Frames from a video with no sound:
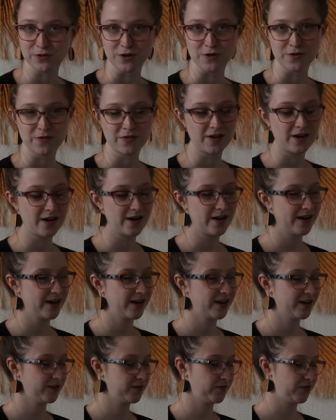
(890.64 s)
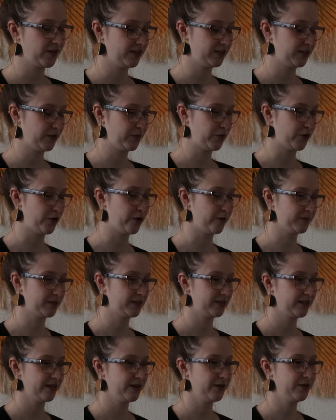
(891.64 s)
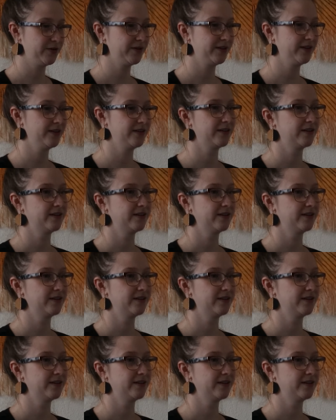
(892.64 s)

or your thighs, facing palms down.